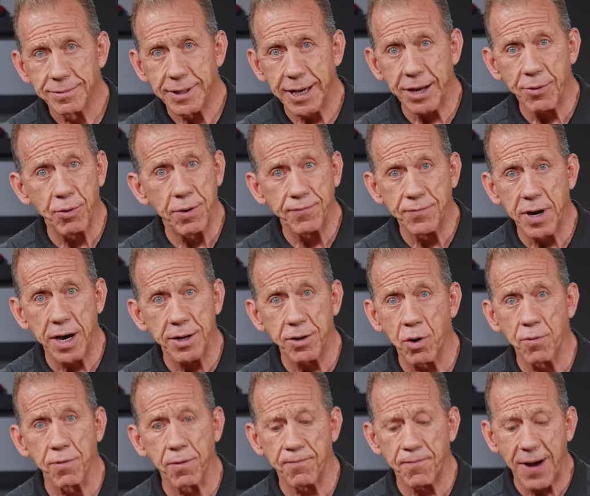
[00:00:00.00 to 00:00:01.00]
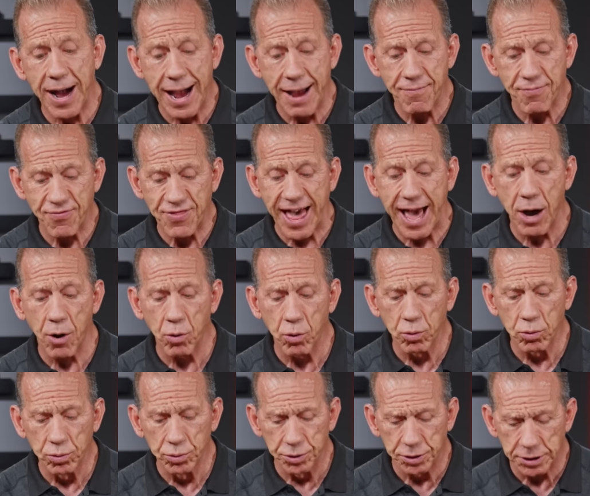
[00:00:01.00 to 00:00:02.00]
And we've done over
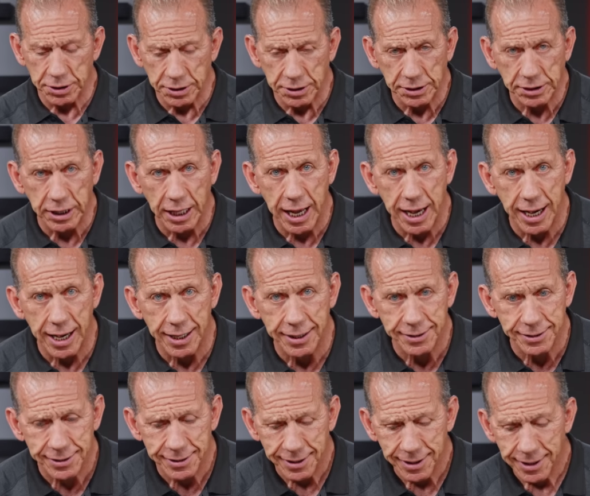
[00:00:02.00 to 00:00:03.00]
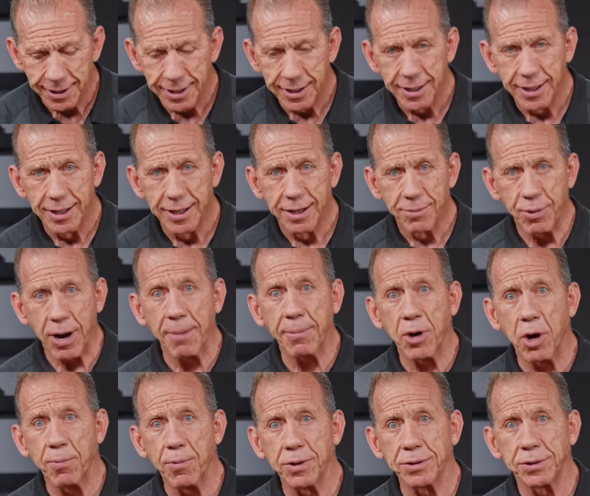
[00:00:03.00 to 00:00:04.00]
5,000 slides, probably
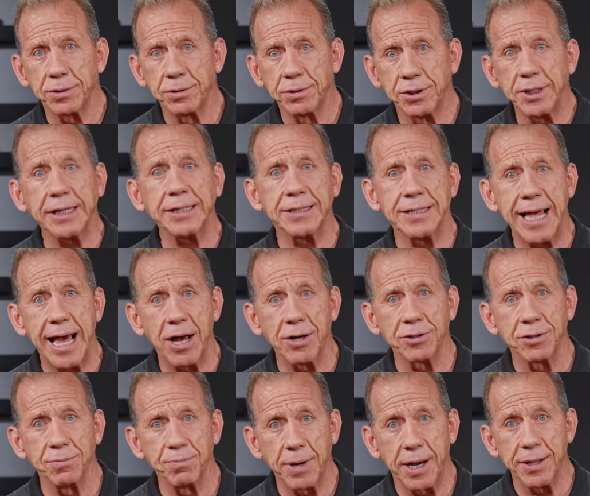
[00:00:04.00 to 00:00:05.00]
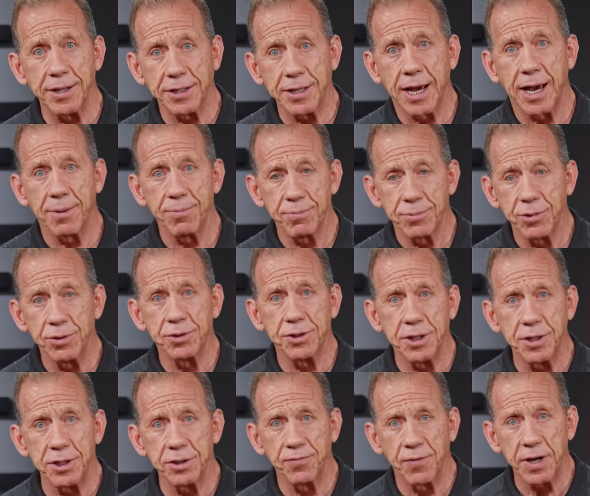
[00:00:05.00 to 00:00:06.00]
almost 6,000 by the time you see
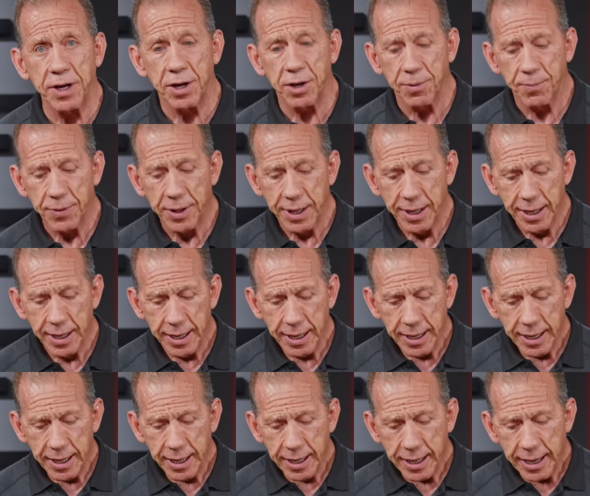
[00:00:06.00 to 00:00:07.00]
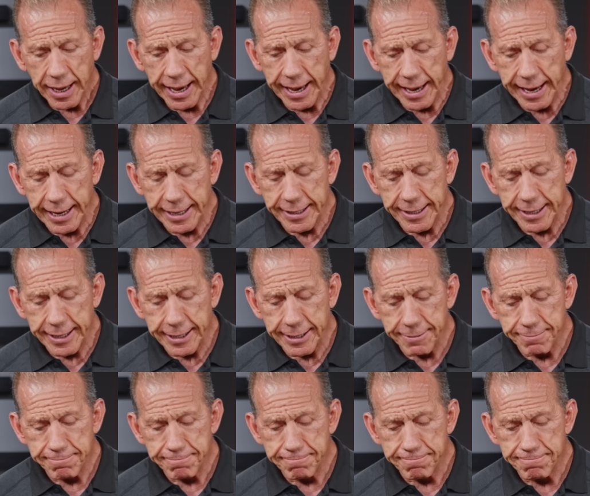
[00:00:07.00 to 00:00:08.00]
this video. And
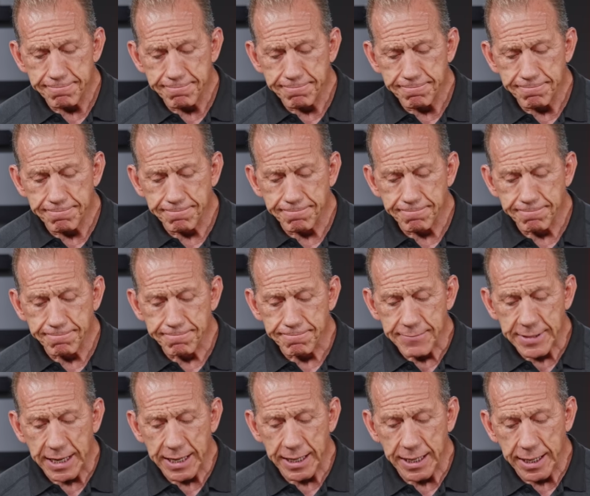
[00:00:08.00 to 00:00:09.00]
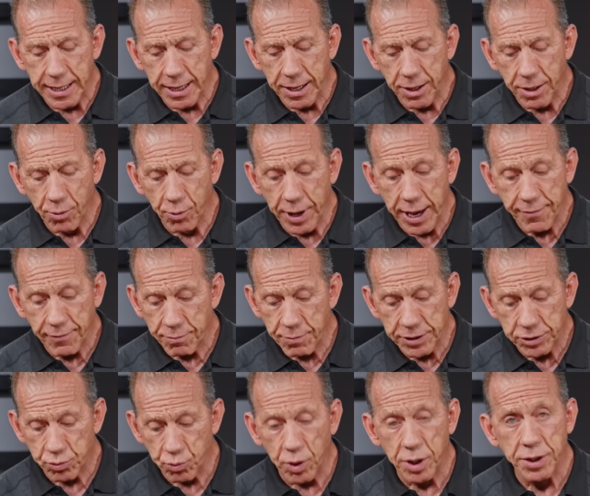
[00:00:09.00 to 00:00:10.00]
um, we haven't
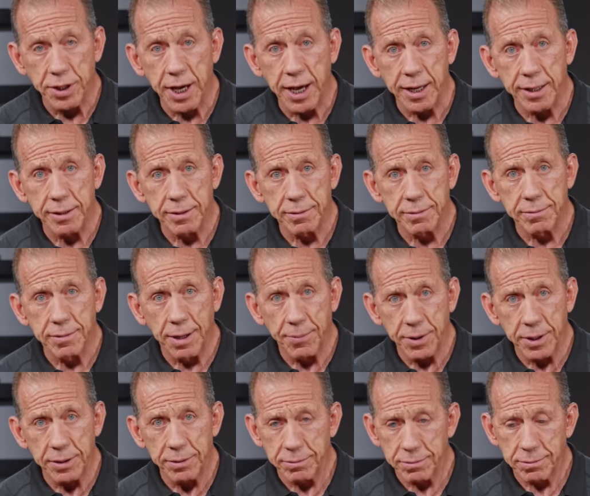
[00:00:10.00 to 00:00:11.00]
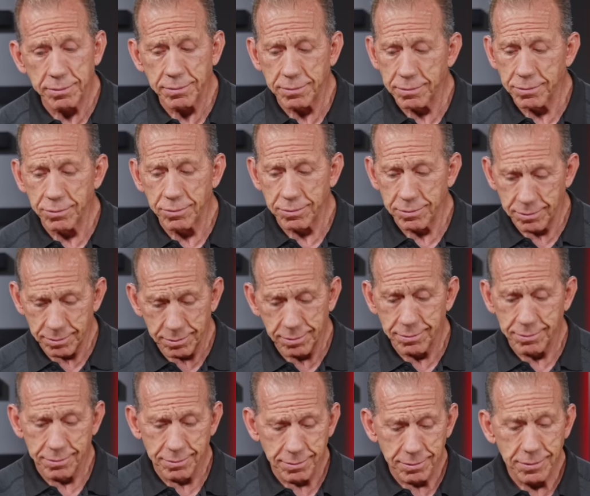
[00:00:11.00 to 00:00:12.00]
missed one yet. I mean,
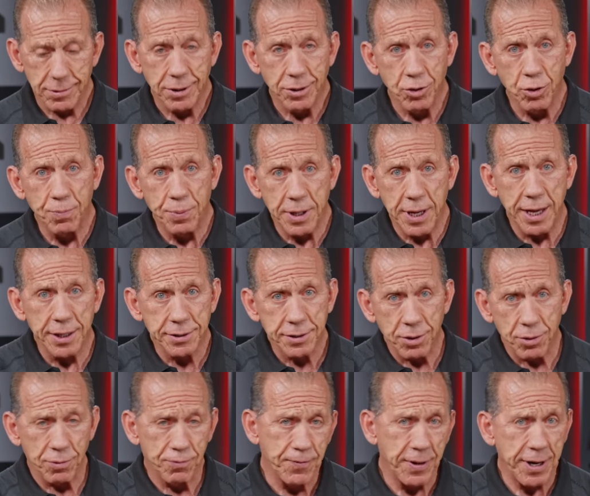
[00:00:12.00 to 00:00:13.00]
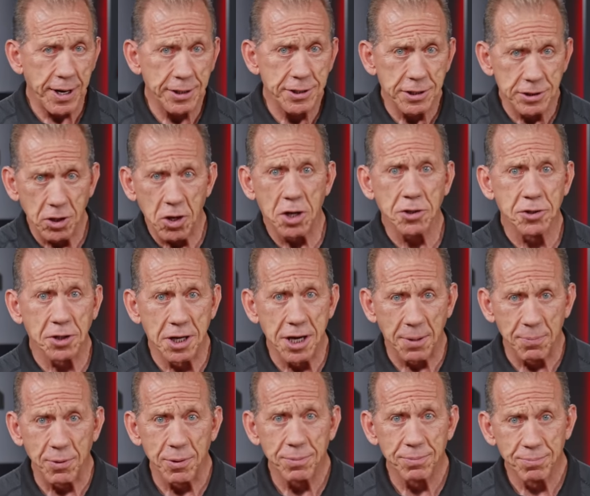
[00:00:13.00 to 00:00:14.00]
UPS or FedEx has lost a
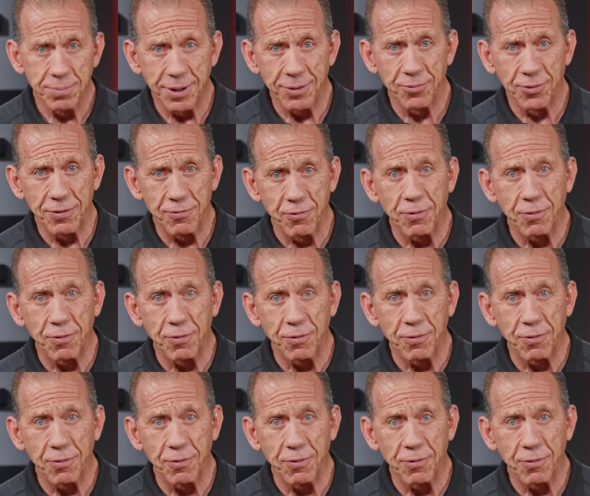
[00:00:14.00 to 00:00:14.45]
couple, but we've